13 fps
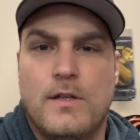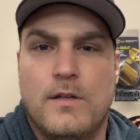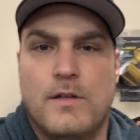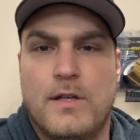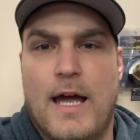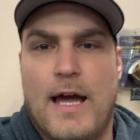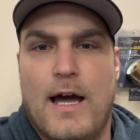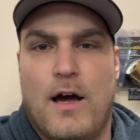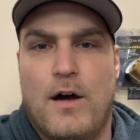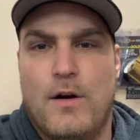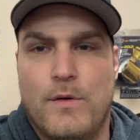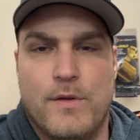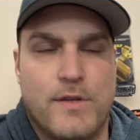
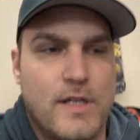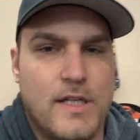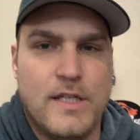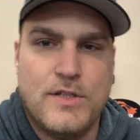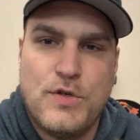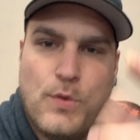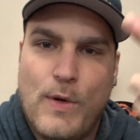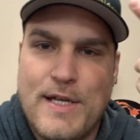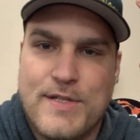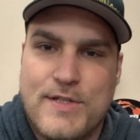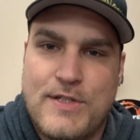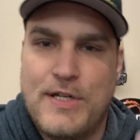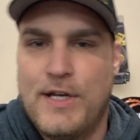Now, the
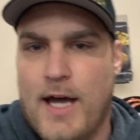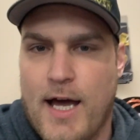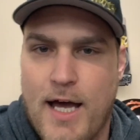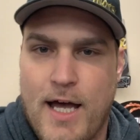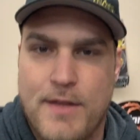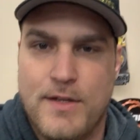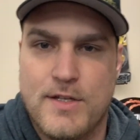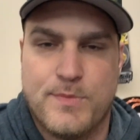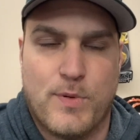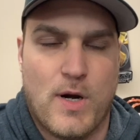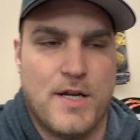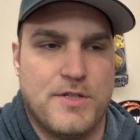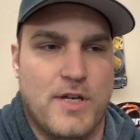twist on this
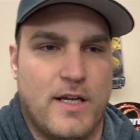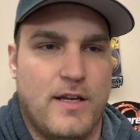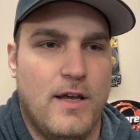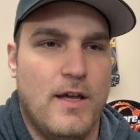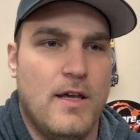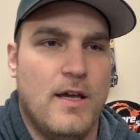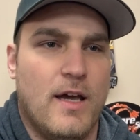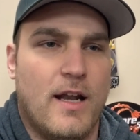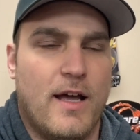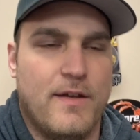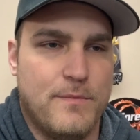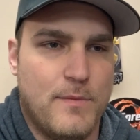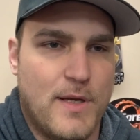project, and
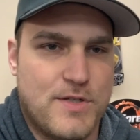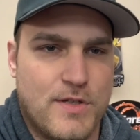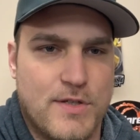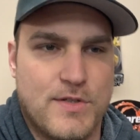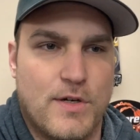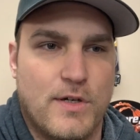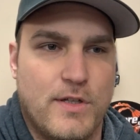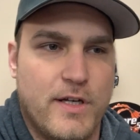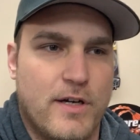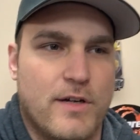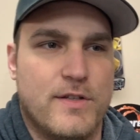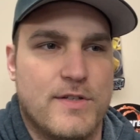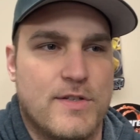I mentioned this
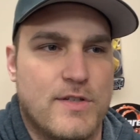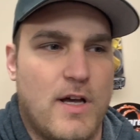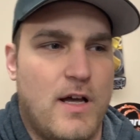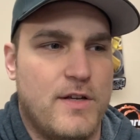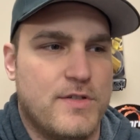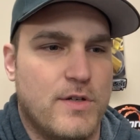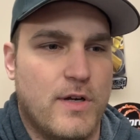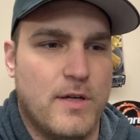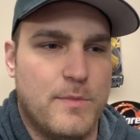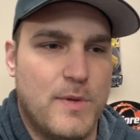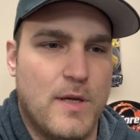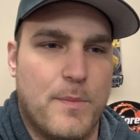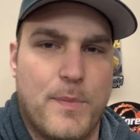earlier, this is also going to
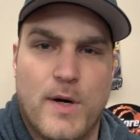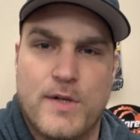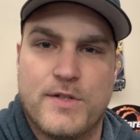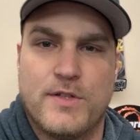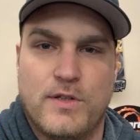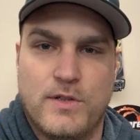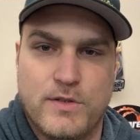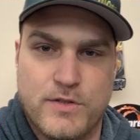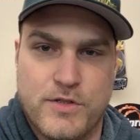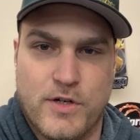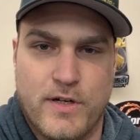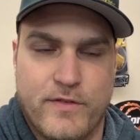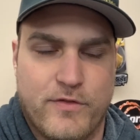be a personal
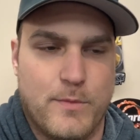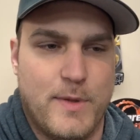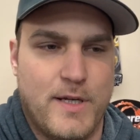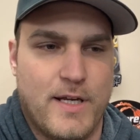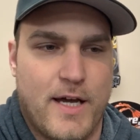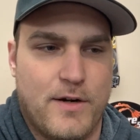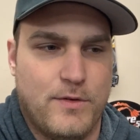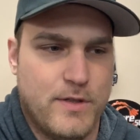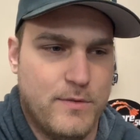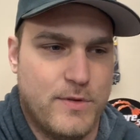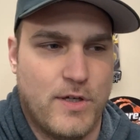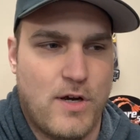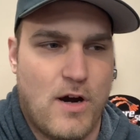journey for me, not only
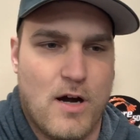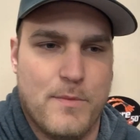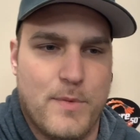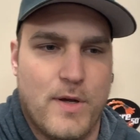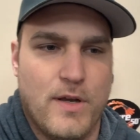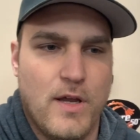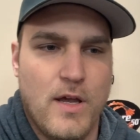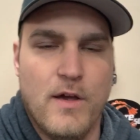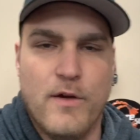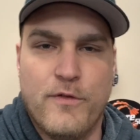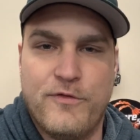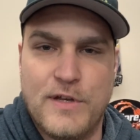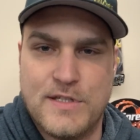with the car, but
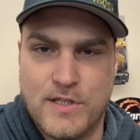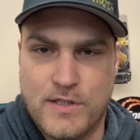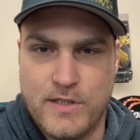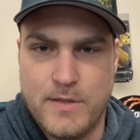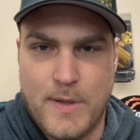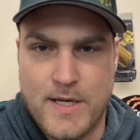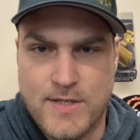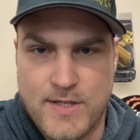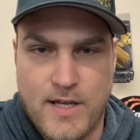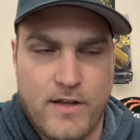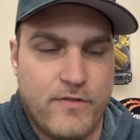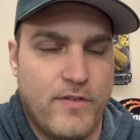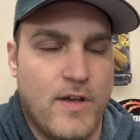physically
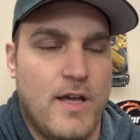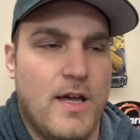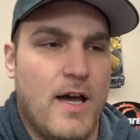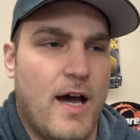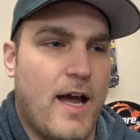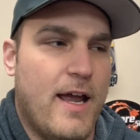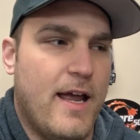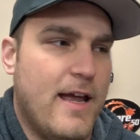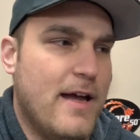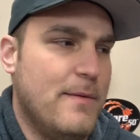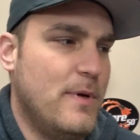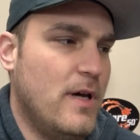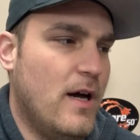myself. I am